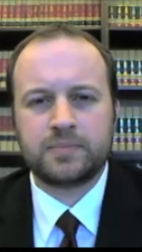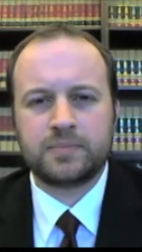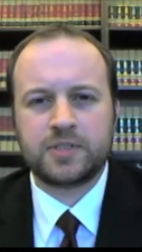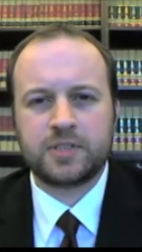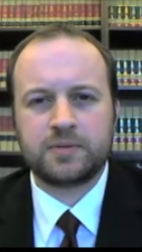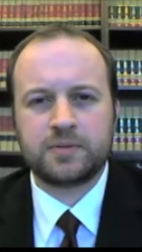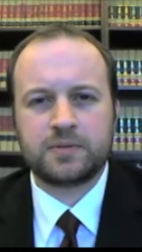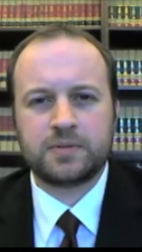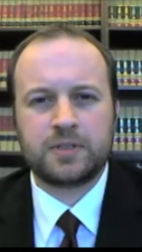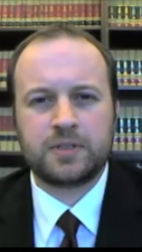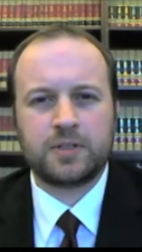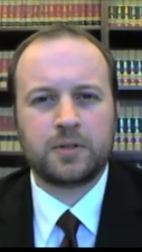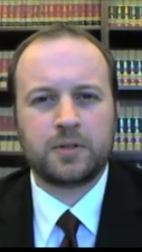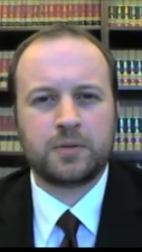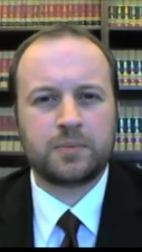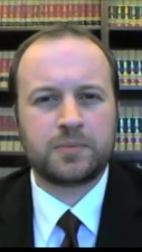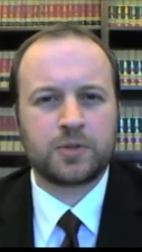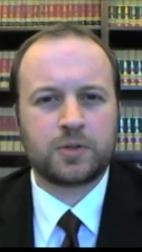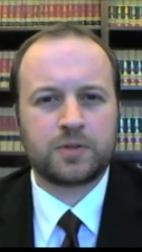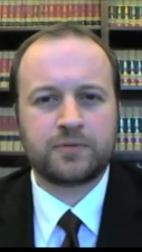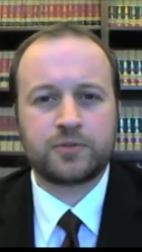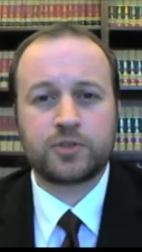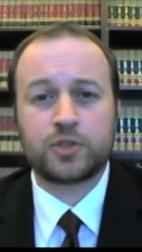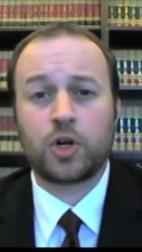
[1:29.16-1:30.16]
you know,
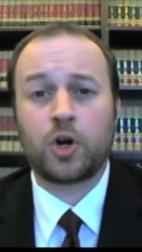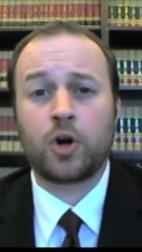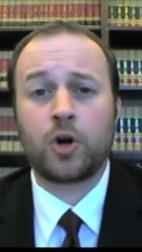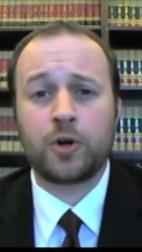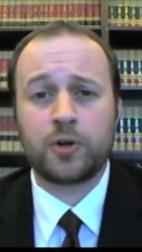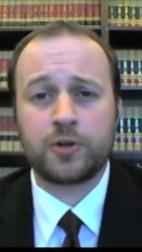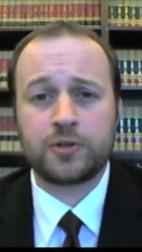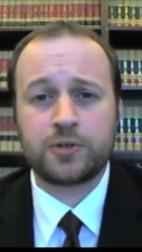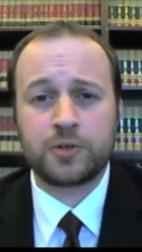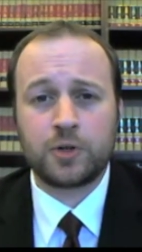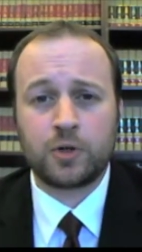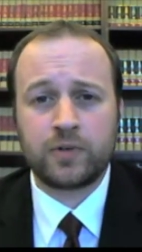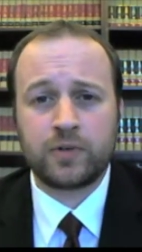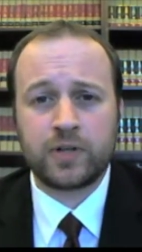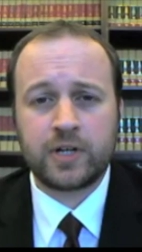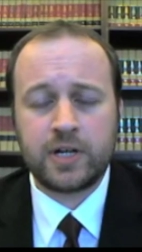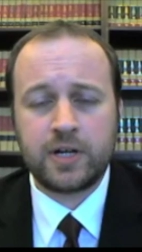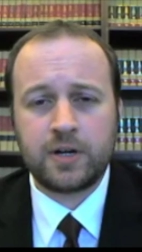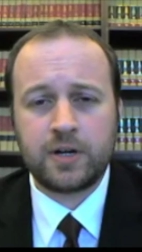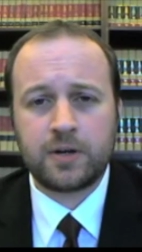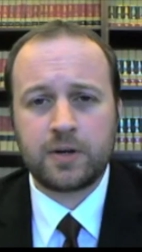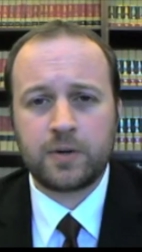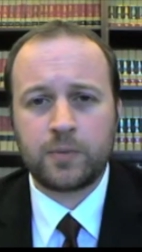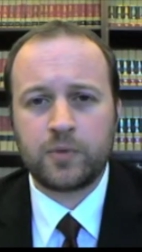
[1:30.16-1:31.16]
sort of charge over
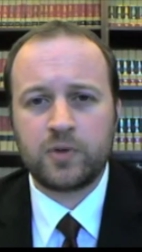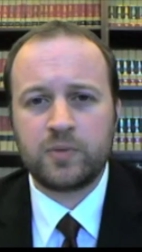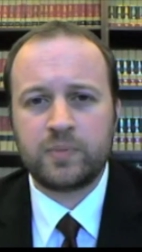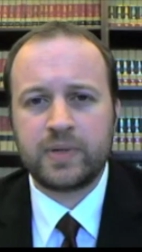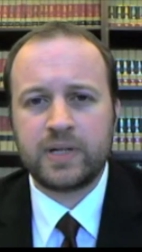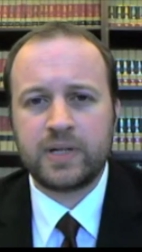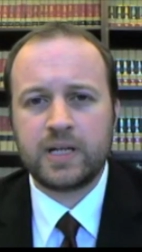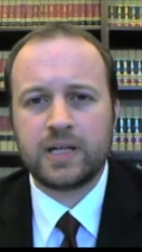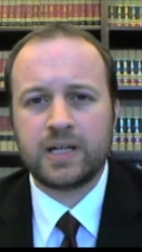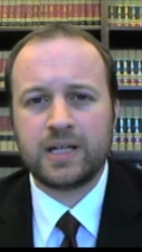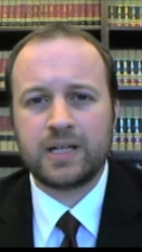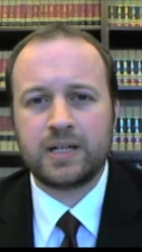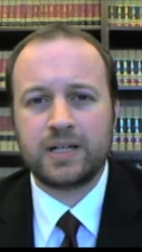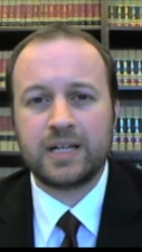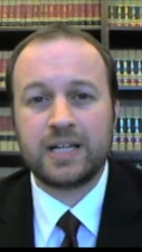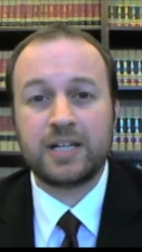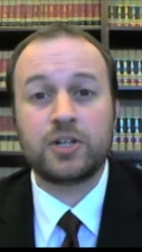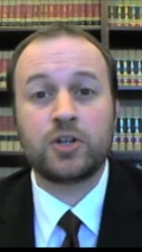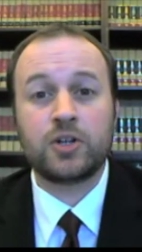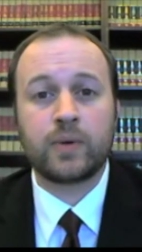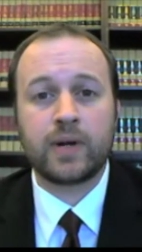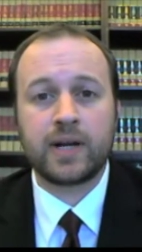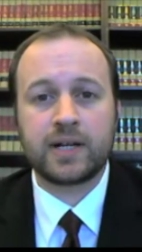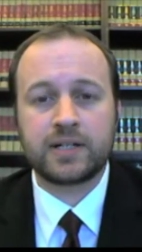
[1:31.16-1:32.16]
here would be an
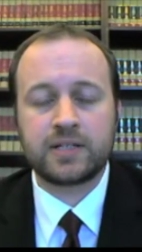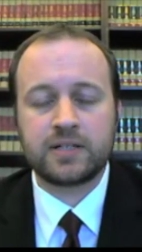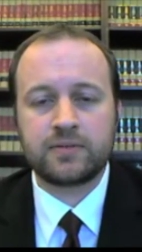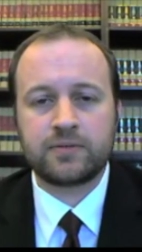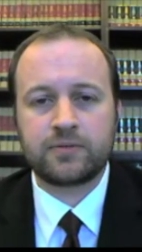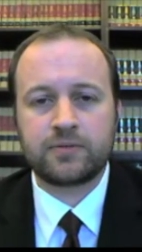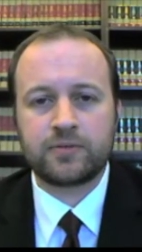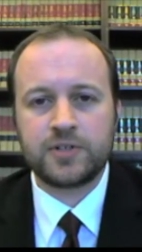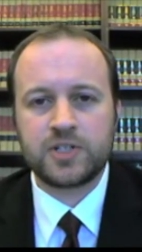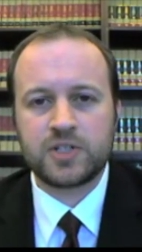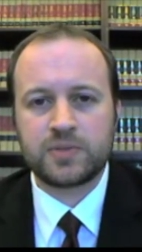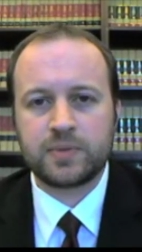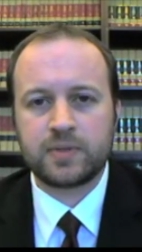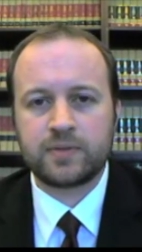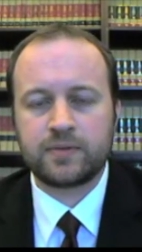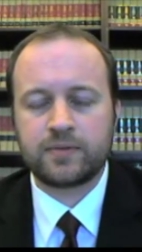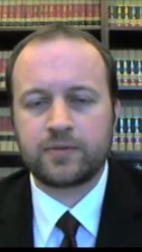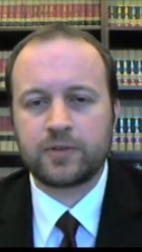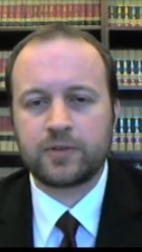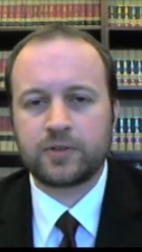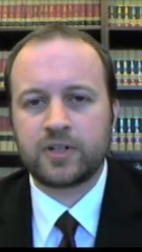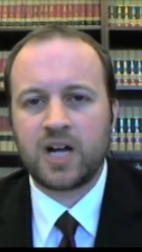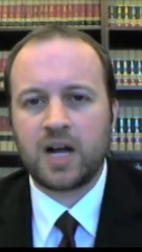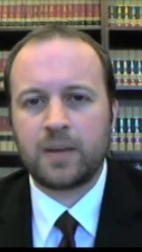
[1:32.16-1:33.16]
indirect infringement
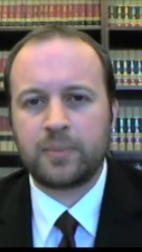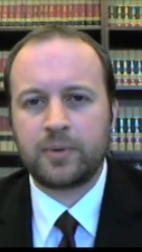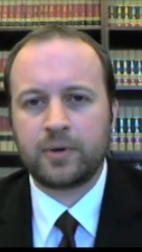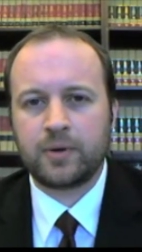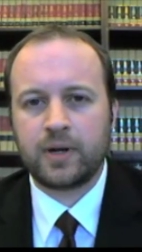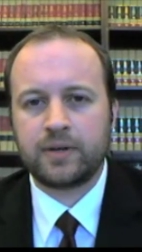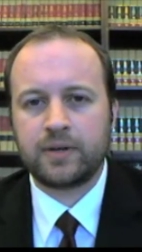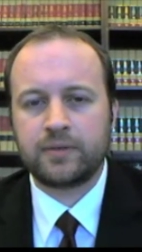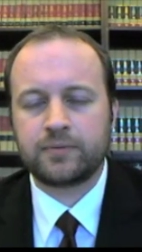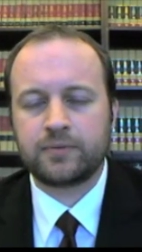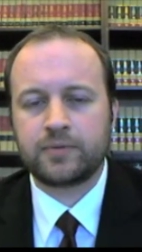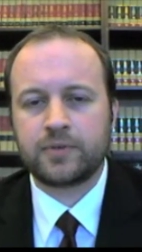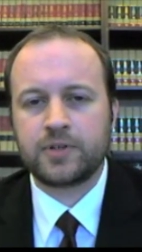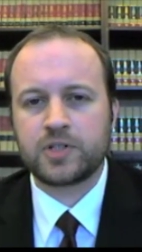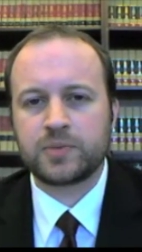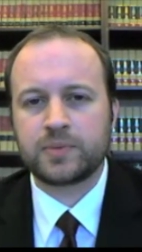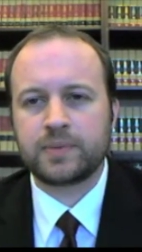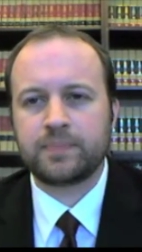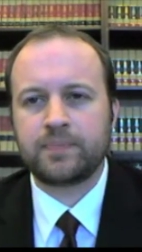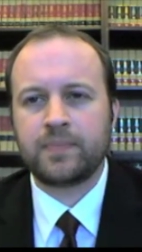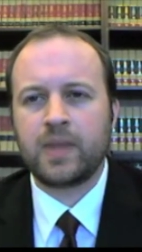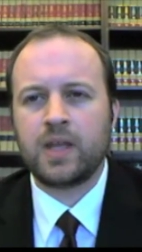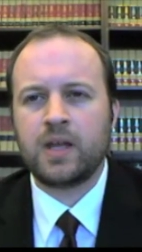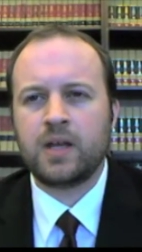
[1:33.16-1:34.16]
for copyright
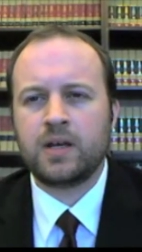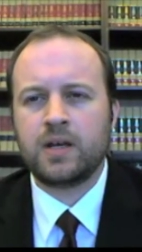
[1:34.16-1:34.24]
infringement.